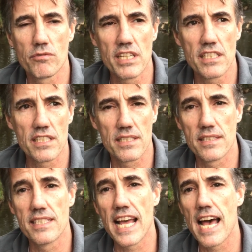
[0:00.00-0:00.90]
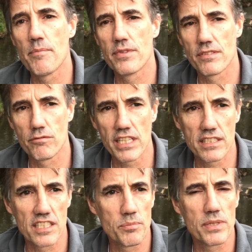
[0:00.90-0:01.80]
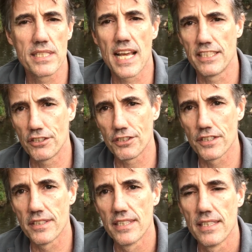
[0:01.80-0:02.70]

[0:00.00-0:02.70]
reach its depths, reach its potential.